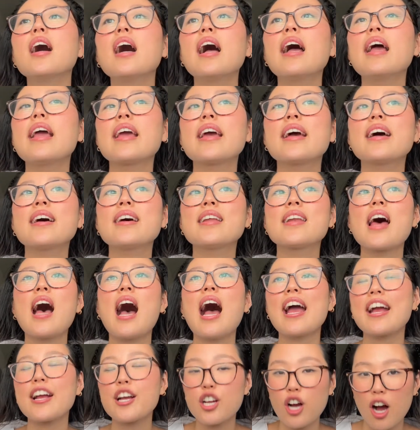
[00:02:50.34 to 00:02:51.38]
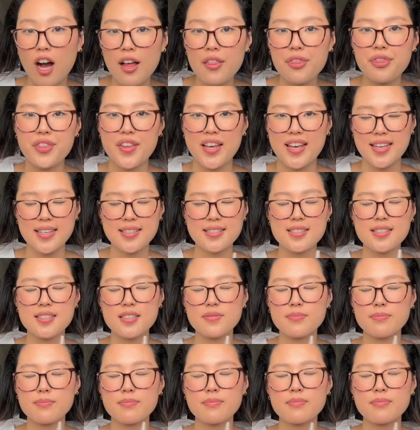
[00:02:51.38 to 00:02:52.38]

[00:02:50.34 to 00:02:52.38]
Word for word: And I got this.